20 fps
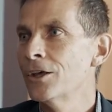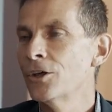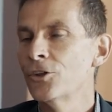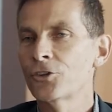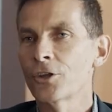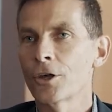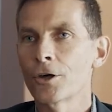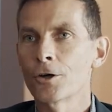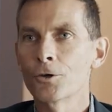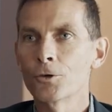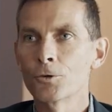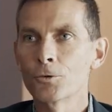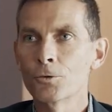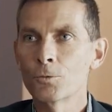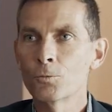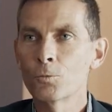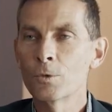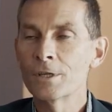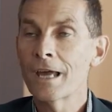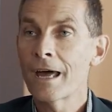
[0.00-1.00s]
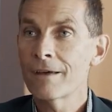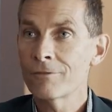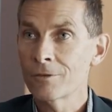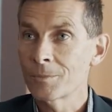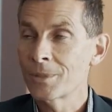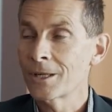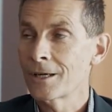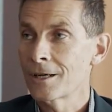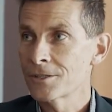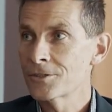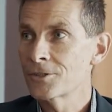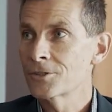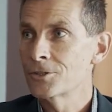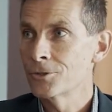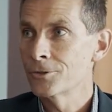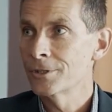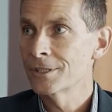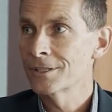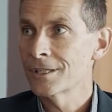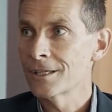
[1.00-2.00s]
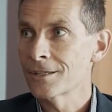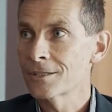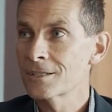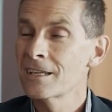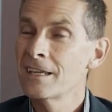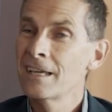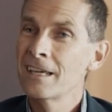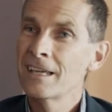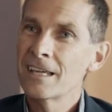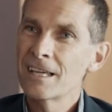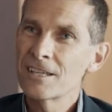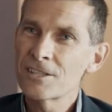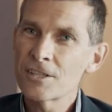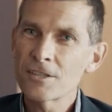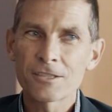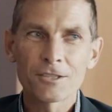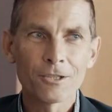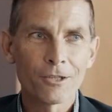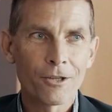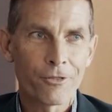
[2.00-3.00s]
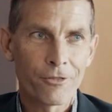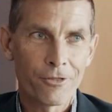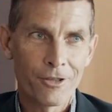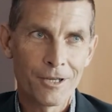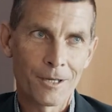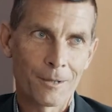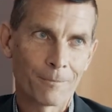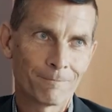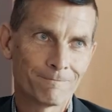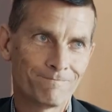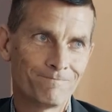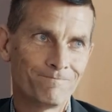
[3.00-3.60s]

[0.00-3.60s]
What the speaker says: So we haven't passed the Turing test. Is it still a thing?